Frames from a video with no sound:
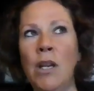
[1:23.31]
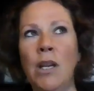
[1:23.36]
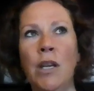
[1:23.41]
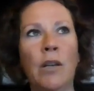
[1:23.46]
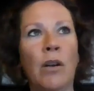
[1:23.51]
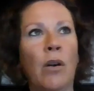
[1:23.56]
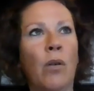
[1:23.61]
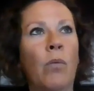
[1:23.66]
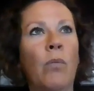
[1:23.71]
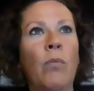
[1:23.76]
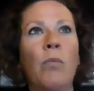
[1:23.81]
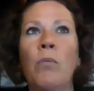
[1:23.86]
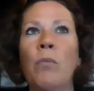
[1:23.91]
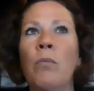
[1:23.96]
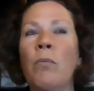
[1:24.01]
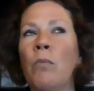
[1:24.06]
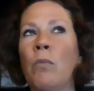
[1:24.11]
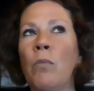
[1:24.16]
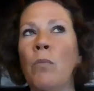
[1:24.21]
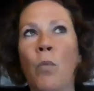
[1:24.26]
You know,
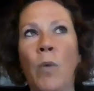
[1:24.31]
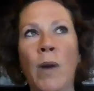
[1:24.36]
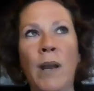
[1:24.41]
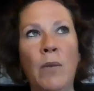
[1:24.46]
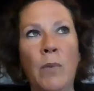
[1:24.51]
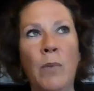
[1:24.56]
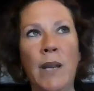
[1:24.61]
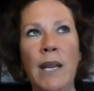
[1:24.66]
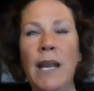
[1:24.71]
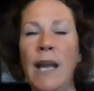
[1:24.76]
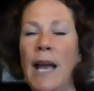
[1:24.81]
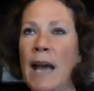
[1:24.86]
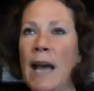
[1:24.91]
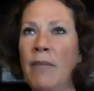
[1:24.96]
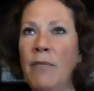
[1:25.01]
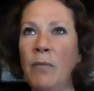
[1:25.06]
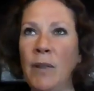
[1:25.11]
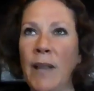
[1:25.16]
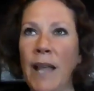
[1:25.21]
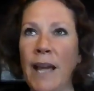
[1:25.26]
when we
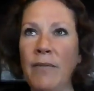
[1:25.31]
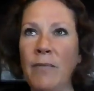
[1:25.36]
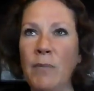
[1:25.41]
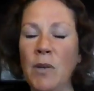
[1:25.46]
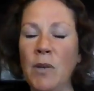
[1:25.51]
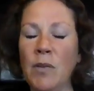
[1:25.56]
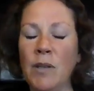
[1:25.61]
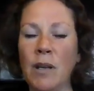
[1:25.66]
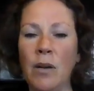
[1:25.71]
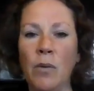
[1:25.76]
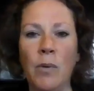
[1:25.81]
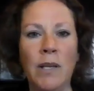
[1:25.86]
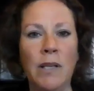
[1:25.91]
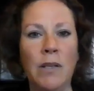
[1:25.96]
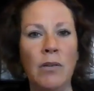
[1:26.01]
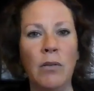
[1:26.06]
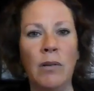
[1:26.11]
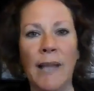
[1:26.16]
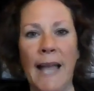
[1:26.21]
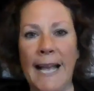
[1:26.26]
have live music, we
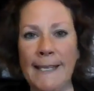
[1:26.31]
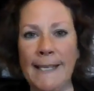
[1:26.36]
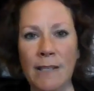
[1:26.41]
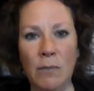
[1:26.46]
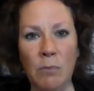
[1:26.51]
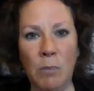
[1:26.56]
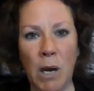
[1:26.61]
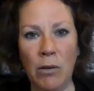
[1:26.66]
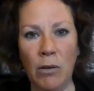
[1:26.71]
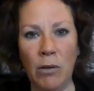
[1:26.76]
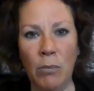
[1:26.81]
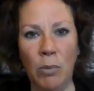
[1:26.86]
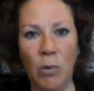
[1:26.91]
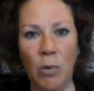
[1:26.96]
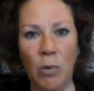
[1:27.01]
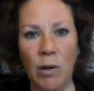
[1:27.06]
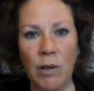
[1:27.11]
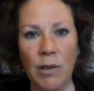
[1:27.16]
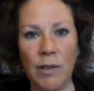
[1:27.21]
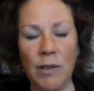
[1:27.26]
do glass and bottle
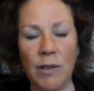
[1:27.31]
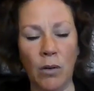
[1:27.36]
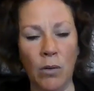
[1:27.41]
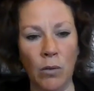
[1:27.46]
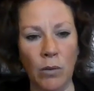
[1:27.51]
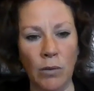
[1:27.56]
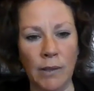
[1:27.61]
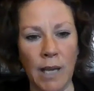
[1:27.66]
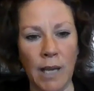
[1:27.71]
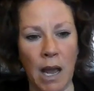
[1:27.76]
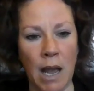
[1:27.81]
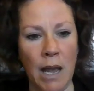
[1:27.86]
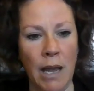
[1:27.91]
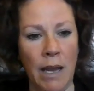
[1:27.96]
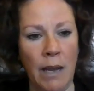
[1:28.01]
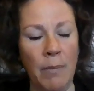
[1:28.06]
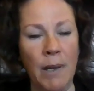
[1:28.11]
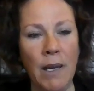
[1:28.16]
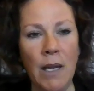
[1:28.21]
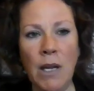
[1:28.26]
pours the whole
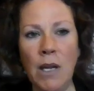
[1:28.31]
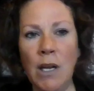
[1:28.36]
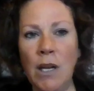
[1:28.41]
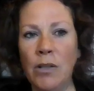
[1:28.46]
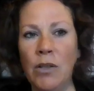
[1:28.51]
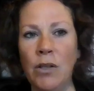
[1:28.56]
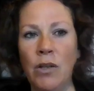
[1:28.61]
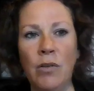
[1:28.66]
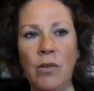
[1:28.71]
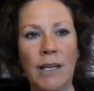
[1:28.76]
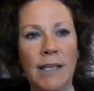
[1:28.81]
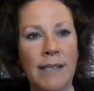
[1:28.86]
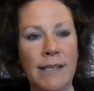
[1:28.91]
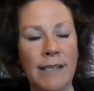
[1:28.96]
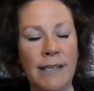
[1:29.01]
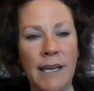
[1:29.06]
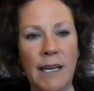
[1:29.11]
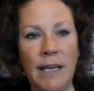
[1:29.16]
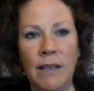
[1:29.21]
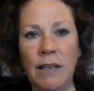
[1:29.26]
time. So you can
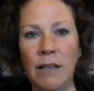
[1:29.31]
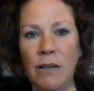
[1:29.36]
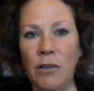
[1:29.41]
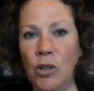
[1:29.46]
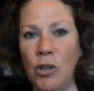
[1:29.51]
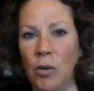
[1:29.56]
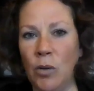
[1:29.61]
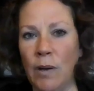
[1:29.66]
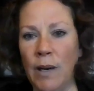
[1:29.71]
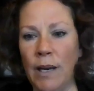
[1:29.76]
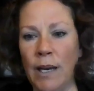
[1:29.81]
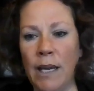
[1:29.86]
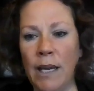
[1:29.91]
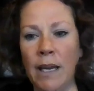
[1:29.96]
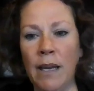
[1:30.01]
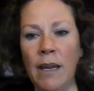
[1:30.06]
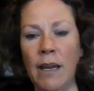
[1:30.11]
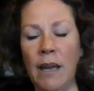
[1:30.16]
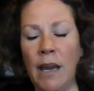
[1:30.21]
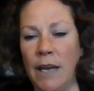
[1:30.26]
sit and
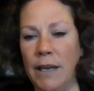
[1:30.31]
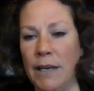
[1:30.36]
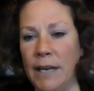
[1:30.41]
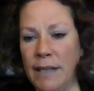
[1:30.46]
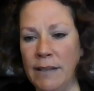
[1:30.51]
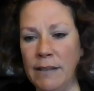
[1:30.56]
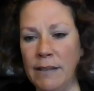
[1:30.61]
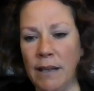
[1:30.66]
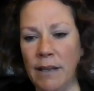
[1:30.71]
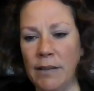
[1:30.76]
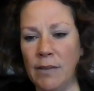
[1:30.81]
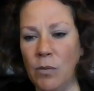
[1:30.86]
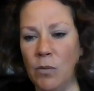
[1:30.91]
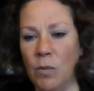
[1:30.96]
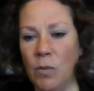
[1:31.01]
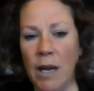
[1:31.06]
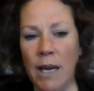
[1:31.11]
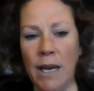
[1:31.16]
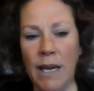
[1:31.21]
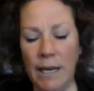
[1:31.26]
enjoy a nice glass of
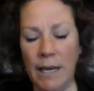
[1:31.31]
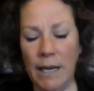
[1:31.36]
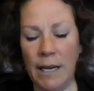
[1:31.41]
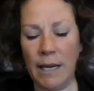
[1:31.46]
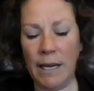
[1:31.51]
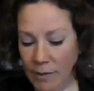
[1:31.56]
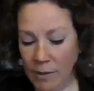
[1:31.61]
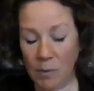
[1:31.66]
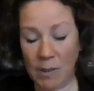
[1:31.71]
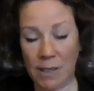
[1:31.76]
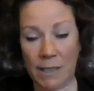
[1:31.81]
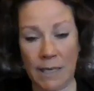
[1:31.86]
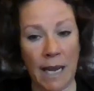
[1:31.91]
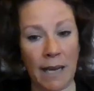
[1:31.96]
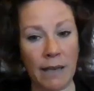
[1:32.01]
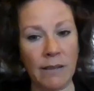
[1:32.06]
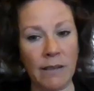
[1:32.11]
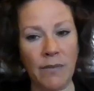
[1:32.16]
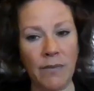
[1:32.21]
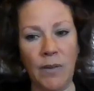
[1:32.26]
wine, have some
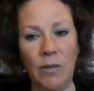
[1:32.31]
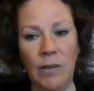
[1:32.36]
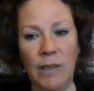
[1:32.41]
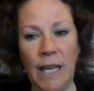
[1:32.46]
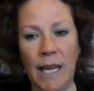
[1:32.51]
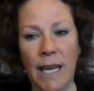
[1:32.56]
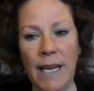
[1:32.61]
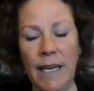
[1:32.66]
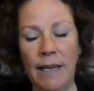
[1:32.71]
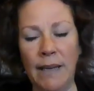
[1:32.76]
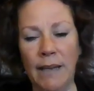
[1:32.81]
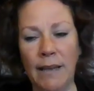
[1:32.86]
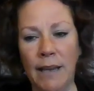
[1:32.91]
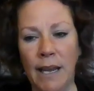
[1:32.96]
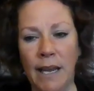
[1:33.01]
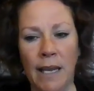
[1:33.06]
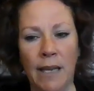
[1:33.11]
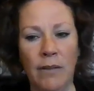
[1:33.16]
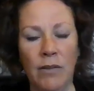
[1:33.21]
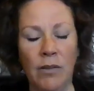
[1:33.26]
snacks if you'd like.
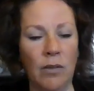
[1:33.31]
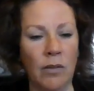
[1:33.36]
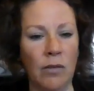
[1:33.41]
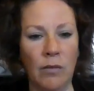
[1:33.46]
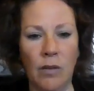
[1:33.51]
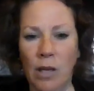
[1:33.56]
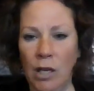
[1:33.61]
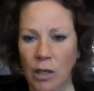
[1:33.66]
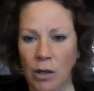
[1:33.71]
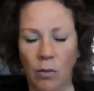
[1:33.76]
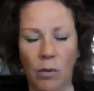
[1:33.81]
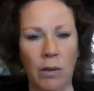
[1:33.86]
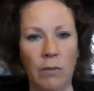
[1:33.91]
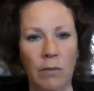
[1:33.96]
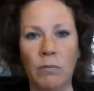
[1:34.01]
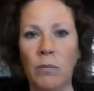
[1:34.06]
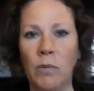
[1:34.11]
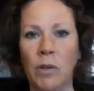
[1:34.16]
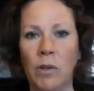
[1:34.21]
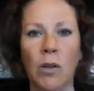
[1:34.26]
And,
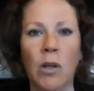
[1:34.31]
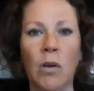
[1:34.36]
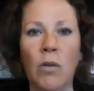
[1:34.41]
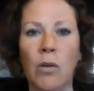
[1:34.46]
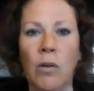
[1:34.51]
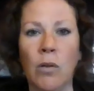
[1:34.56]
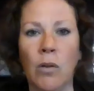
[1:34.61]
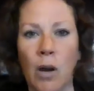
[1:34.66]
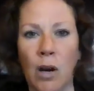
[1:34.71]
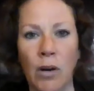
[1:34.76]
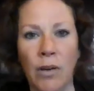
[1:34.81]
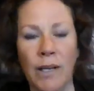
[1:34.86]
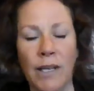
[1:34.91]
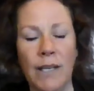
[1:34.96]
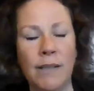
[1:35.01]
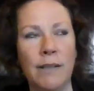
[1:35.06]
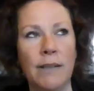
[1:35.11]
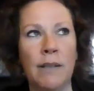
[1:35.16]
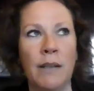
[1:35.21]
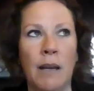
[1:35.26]
the local
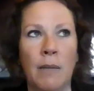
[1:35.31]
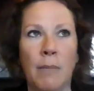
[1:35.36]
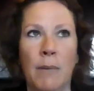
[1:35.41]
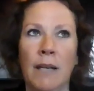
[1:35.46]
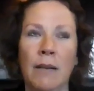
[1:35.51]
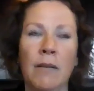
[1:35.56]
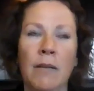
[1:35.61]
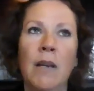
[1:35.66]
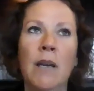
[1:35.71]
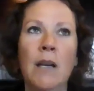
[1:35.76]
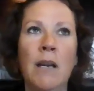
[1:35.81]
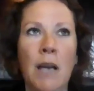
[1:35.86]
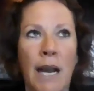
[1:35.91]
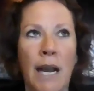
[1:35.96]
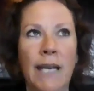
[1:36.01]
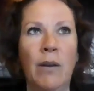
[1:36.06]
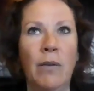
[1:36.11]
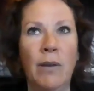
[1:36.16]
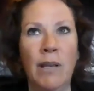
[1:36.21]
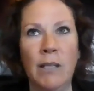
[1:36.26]
artist, I mean,
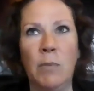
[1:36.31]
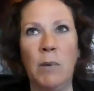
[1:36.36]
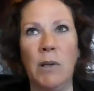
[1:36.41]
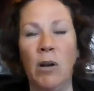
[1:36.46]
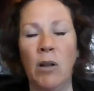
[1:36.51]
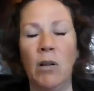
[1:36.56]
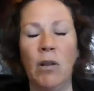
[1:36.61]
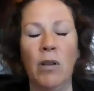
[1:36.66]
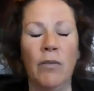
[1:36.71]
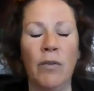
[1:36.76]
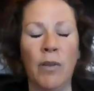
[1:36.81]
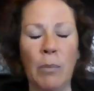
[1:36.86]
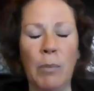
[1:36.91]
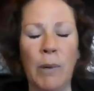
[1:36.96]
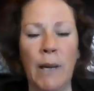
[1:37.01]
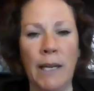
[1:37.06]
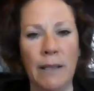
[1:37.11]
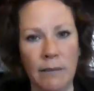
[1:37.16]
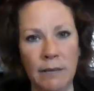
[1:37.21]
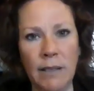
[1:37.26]
I know he's been all over,
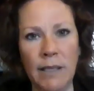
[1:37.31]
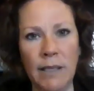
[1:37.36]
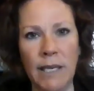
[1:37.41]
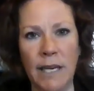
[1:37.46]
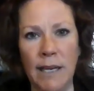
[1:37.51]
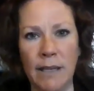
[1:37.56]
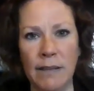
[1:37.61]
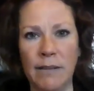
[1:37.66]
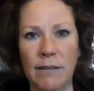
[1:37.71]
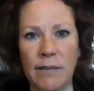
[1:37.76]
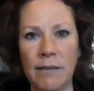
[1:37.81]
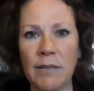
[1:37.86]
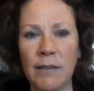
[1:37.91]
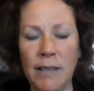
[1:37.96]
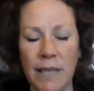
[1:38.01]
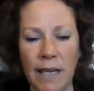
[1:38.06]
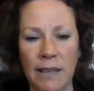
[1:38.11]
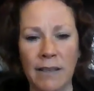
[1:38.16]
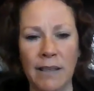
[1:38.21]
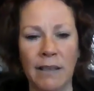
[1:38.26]
but he is
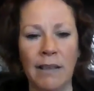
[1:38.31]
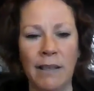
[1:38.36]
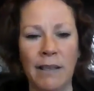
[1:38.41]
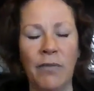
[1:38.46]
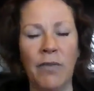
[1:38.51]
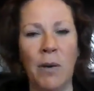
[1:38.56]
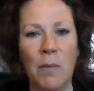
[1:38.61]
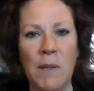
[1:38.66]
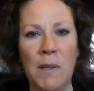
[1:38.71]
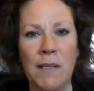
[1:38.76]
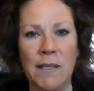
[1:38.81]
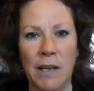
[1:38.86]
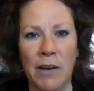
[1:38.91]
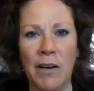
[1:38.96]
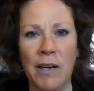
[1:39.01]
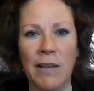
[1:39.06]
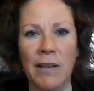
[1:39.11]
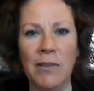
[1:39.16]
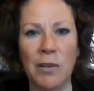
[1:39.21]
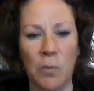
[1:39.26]
technically from this
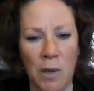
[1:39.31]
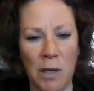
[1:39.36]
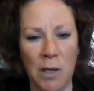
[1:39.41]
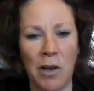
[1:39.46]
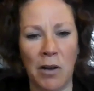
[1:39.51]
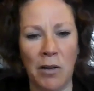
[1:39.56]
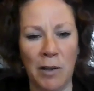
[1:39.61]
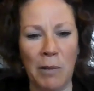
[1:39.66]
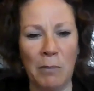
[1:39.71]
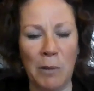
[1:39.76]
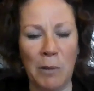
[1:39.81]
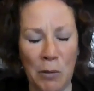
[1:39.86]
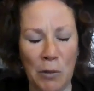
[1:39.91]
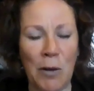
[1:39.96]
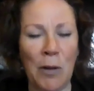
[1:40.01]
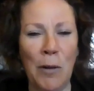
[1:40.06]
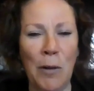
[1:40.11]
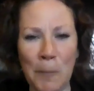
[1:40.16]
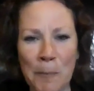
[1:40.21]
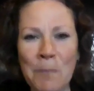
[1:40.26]
area. So we call him
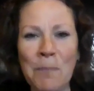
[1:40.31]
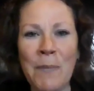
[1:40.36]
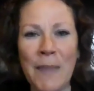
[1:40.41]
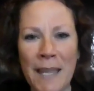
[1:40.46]
local.